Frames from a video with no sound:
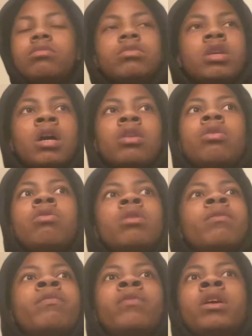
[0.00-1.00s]
Y'all know
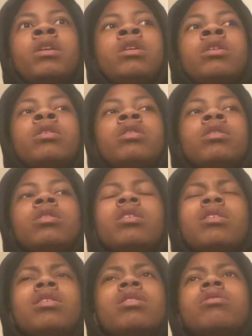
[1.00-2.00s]
I'm funny.
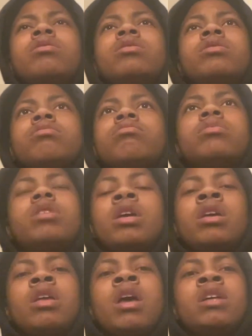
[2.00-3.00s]

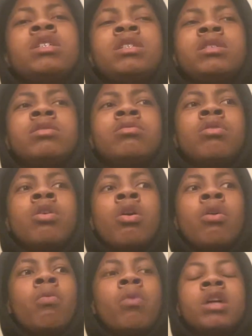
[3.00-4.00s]
And y'all just
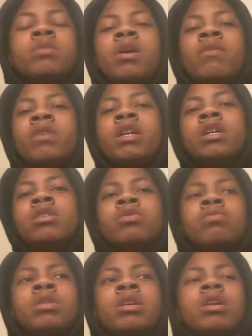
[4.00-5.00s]
go watch my
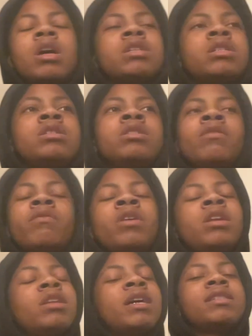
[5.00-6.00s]
videos when y'all see something
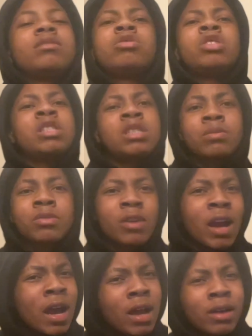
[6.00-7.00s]
funny. Like, just
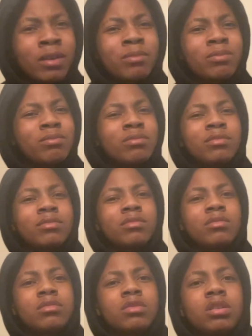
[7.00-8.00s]
subscribe.
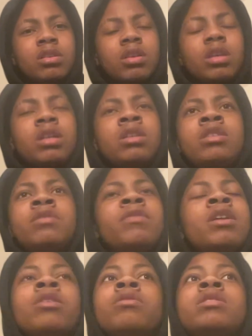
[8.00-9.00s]
And this
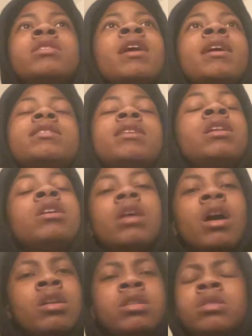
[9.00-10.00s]
video is not telling
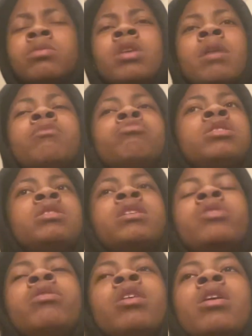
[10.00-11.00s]
y'all to subscribe. I'm just
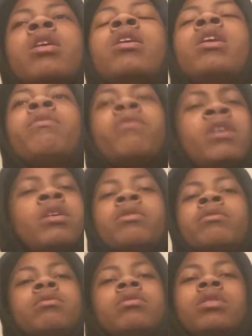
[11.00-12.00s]
telling y'all how I feel.